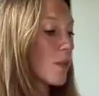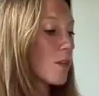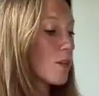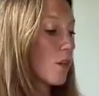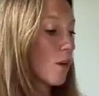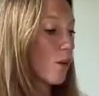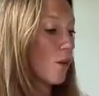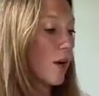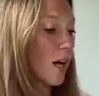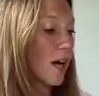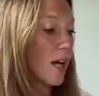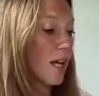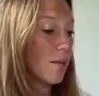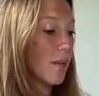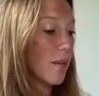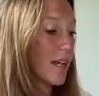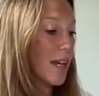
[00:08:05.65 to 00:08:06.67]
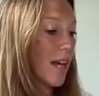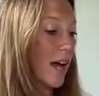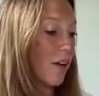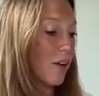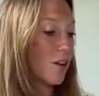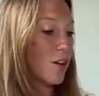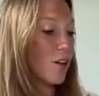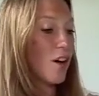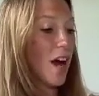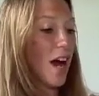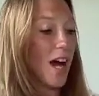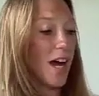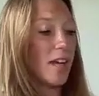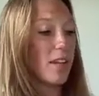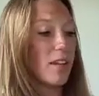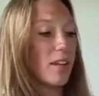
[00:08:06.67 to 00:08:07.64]
So in my calendar,
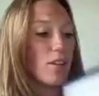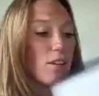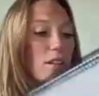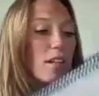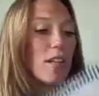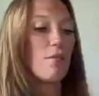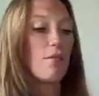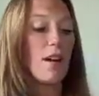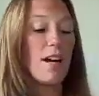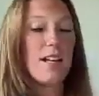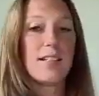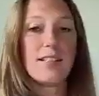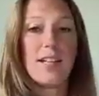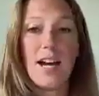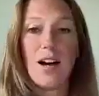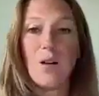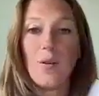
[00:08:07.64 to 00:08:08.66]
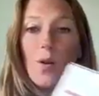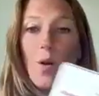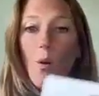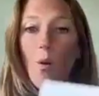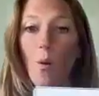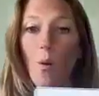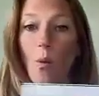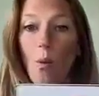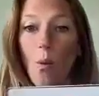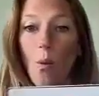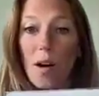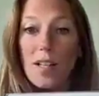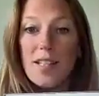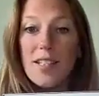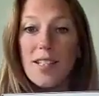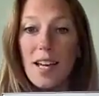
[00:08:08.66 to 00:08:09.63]
I literally write down
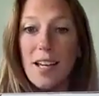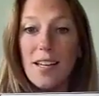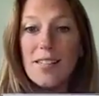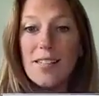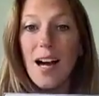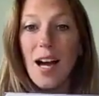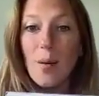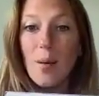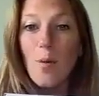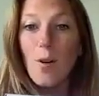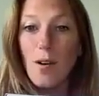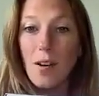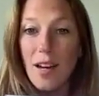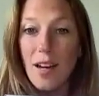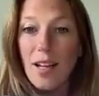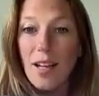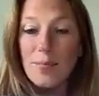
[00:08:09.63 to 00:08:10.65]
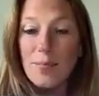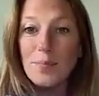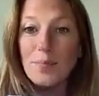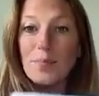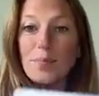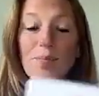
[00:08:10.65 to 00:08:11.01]
what days I'm working,